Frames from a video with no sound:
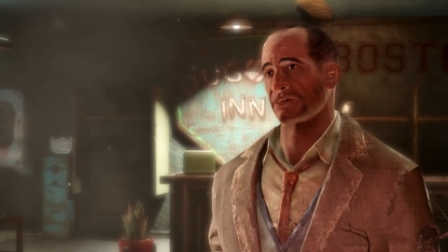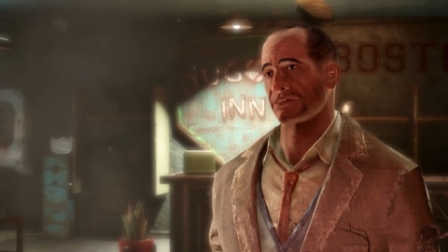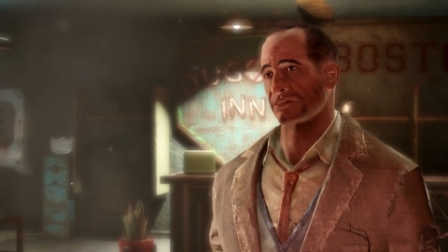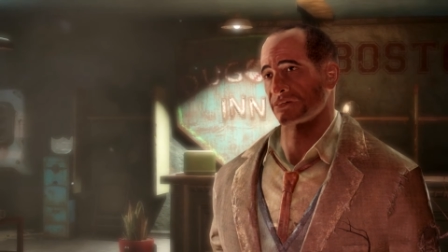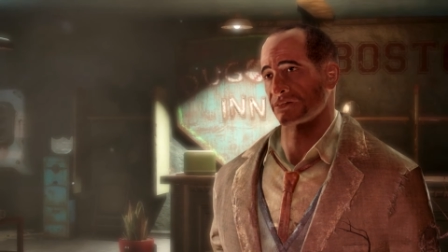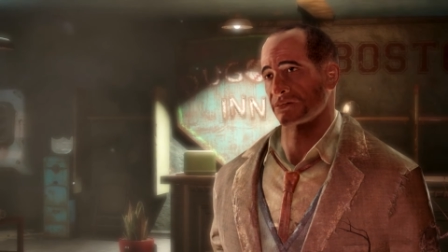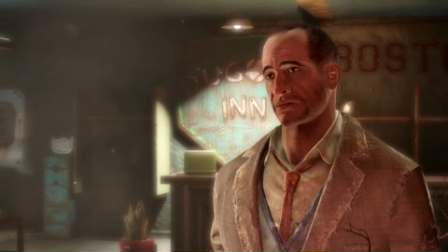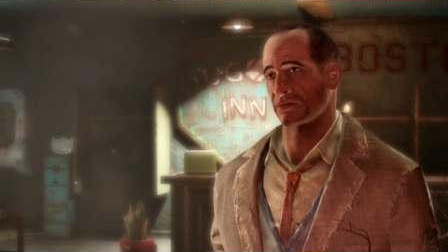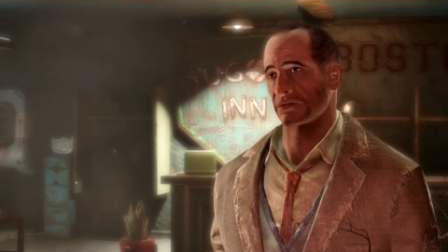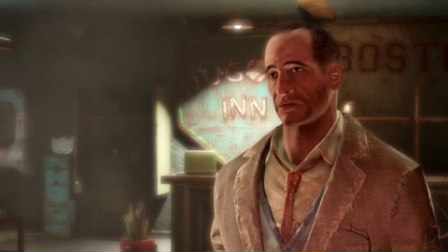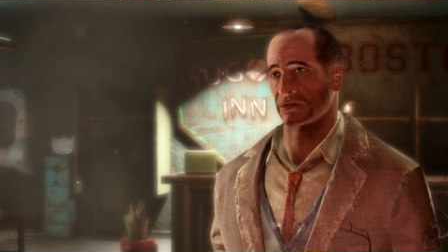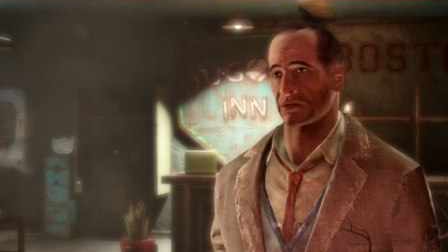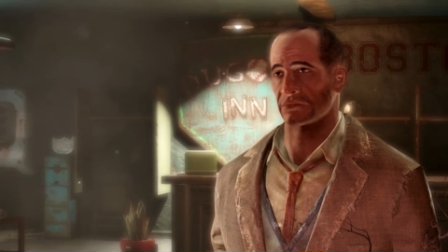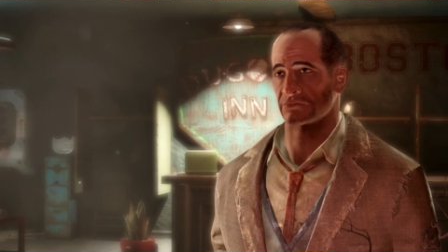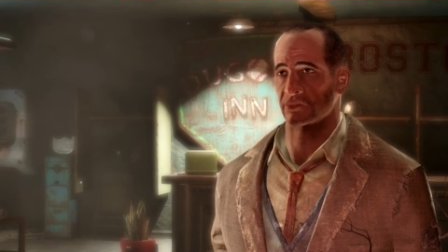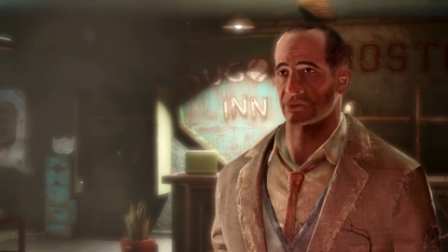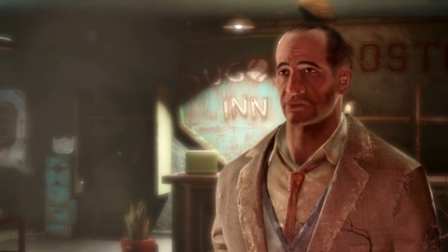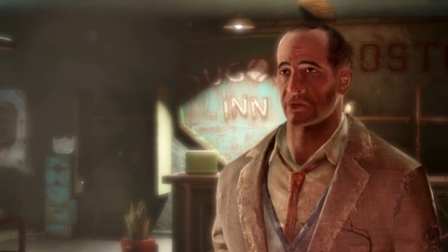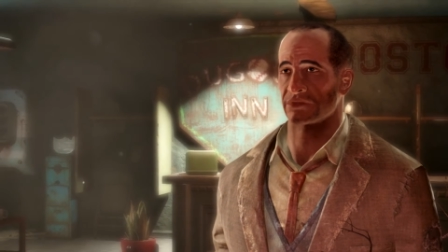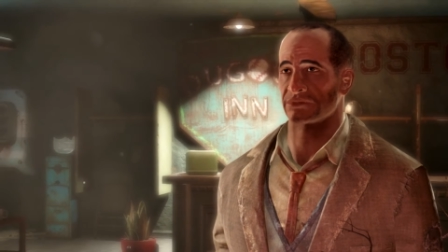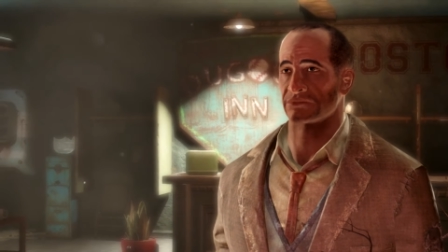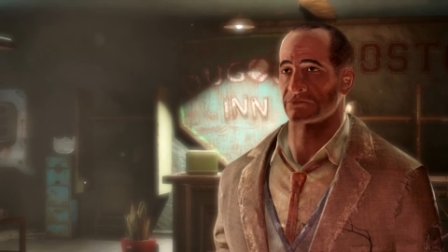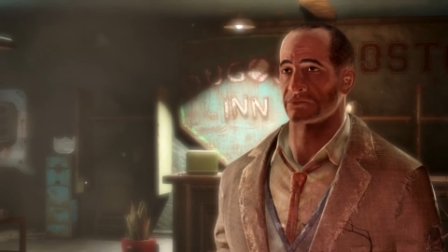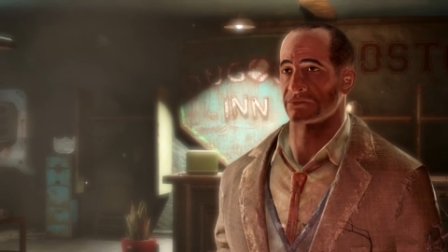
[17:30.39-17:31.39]
Why would I
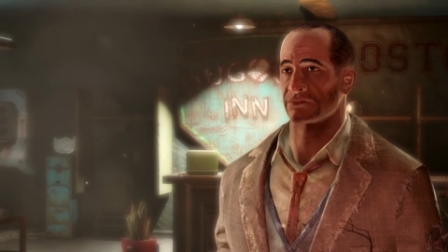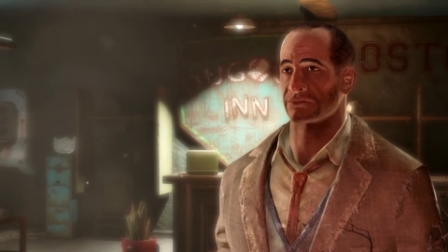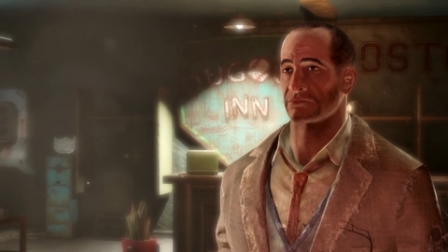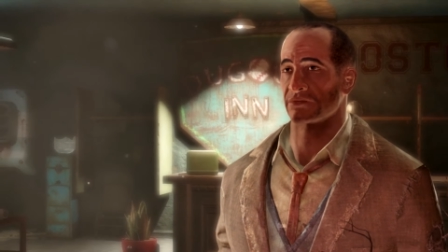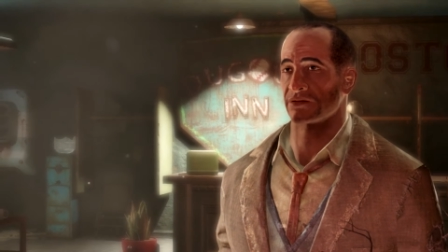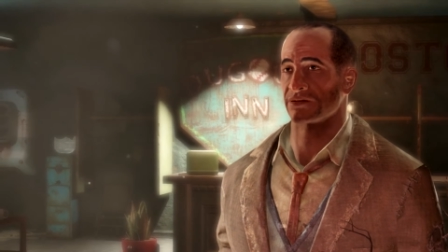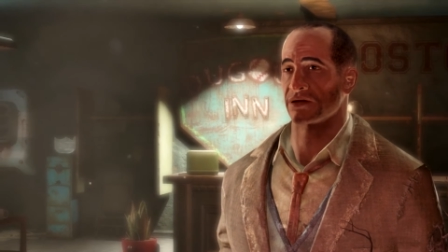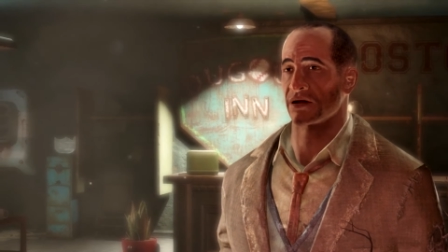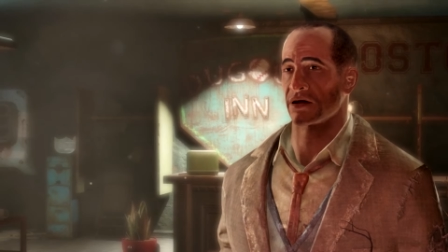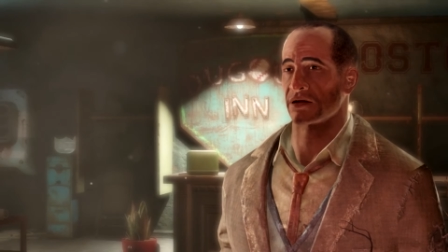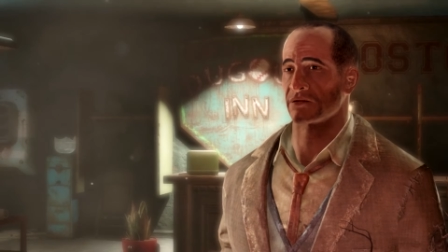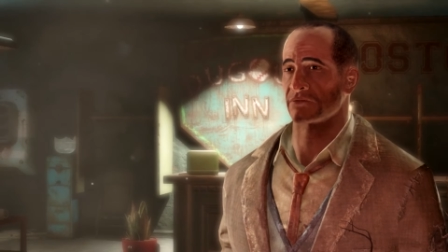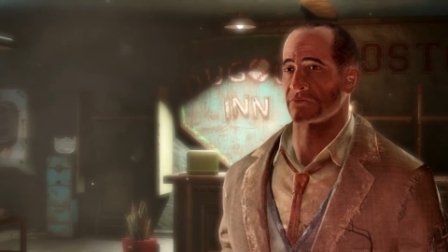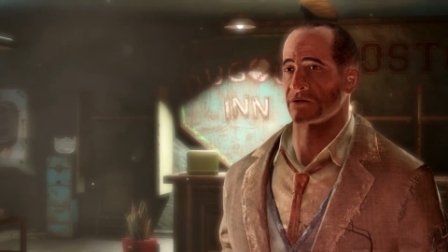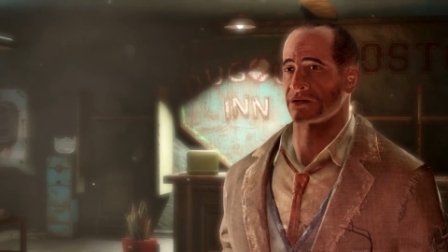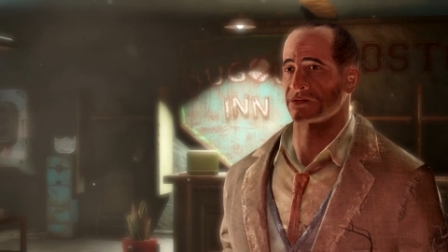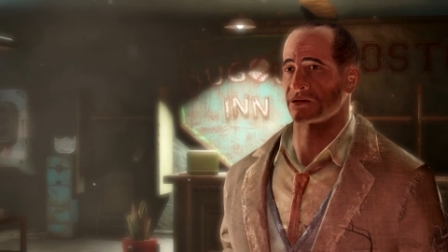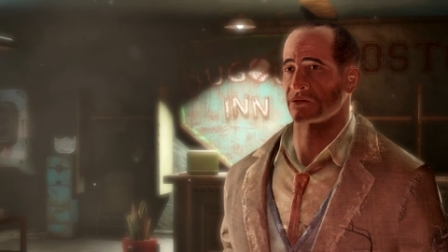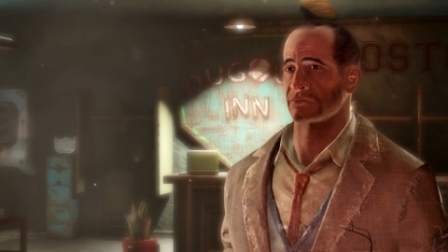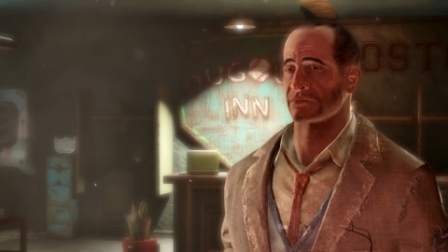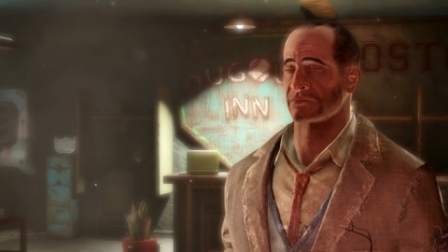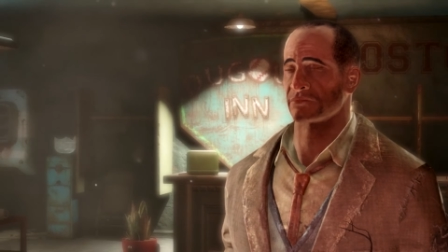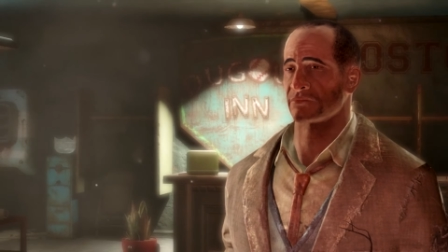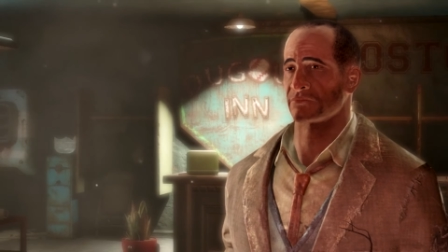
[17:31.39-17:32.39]
don't want anything to happen
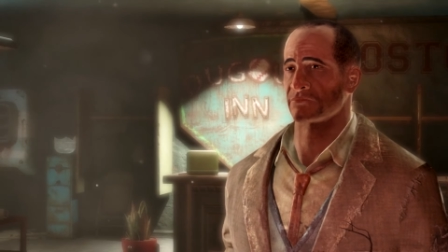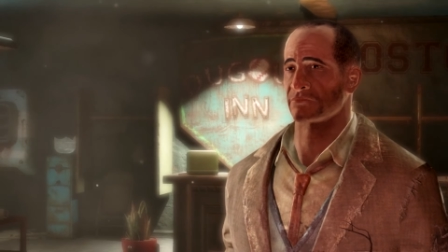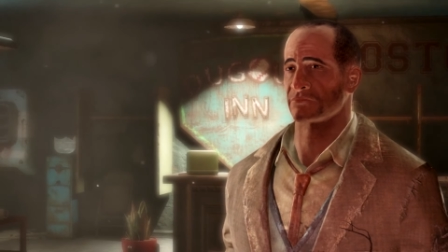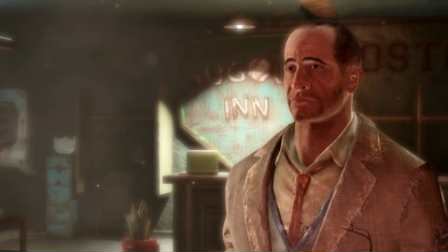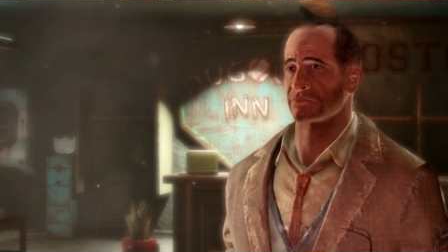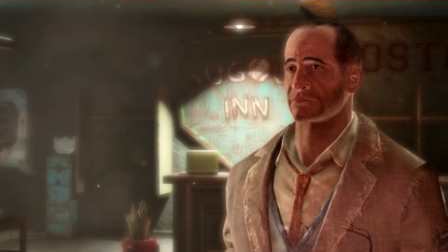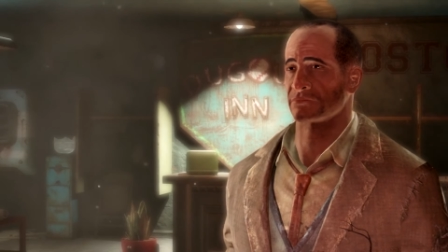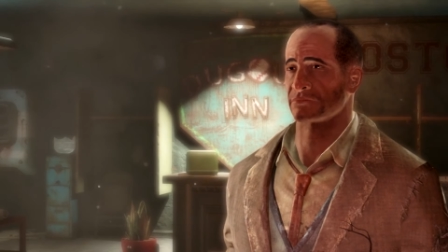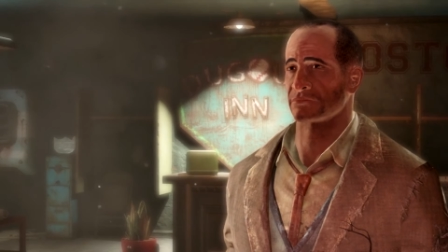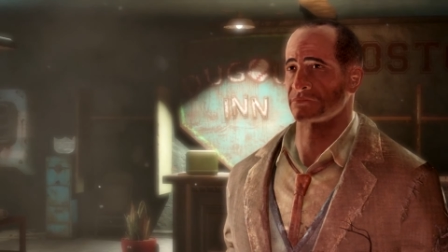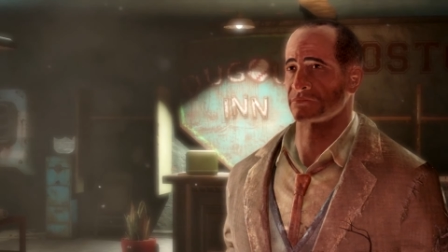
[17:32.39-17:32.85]
to Vadim.